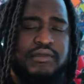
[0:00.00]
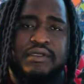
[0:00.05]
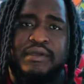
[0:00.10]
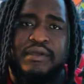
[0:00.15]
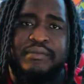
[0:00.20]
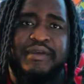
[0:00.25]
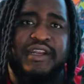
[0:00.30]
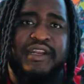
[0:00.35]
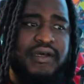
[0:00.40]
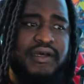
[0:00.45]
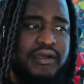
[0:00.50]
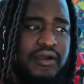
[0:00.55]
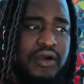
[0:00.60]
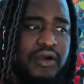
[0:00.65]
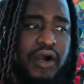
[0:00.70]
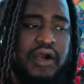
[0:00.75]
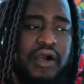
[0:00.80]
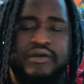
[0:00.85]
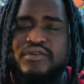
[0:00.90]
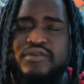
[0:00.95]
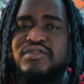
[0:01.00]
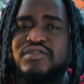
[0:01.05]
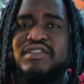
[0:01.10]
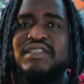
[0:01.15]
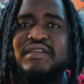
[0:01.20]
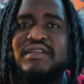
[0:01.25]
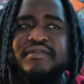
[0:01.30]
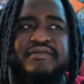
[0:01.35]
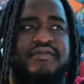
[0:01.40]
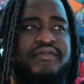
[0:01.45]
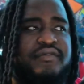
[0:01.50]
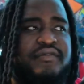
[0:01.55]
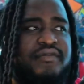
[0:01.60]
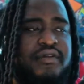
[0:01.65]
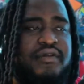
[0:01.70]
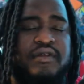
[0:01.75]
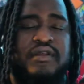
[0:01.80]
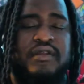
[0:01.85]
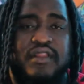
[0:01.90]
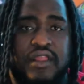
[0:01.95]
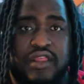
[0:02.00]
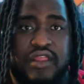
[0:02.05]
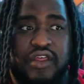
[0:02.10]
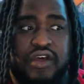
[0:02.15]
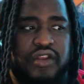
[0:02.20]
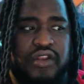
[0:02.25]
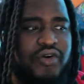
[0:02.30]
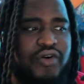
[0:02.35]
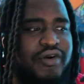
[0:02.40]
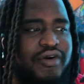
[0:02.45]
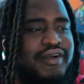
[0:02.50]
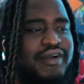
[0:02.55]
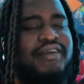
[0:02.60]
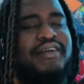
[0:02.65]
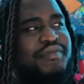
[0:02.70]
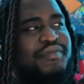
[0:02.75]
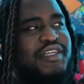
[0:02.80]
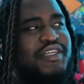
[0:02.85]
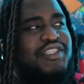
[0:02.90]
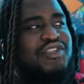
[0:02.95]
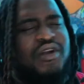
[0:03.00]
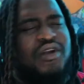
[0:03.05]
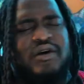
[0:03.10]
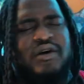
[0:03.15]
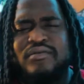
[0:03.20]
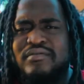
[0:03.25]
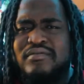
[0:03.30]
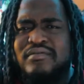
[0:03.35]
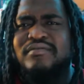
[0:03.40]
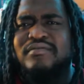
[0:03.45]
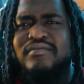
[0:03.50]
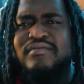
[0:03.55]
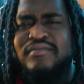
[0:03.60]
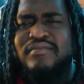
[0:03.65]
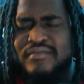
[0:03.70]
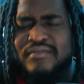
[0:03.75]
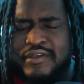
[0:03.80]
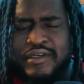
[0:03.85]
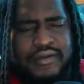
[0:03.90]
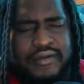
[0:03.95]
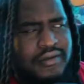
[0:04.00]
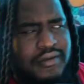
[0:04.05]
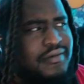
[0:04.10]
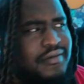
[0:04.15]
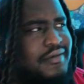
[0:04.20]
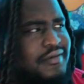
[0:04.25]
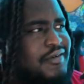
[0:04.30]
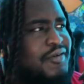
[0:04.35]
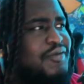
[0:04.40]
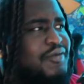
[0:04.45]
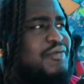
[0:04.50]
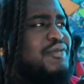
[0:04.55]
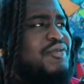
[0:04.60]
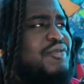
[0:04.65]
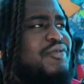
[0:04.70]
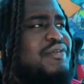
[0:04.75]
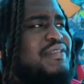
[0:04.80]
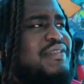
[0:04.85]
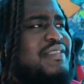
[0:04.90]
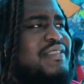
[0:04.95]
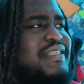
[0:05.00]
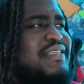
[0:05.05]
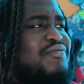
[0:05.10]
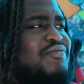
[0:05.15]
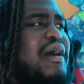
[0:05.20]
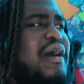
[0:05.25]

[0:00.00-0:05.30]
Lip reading: commit a cardinal sin of the Lord. But who is this